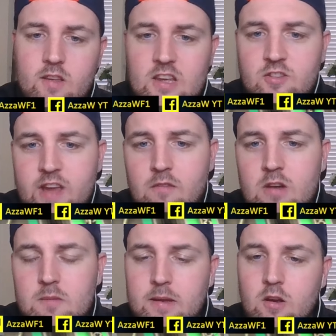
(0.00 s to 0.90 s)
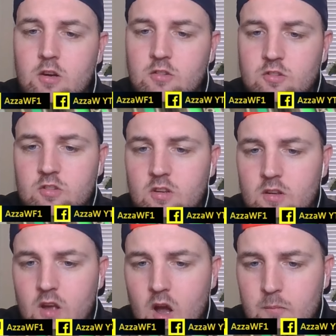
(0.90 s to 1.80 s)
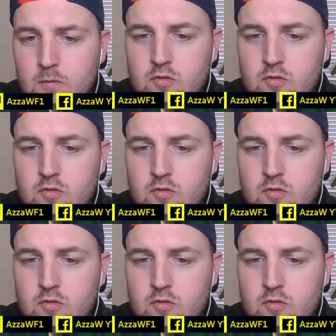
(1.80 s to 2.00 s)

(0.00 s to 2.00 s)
is generally because I'm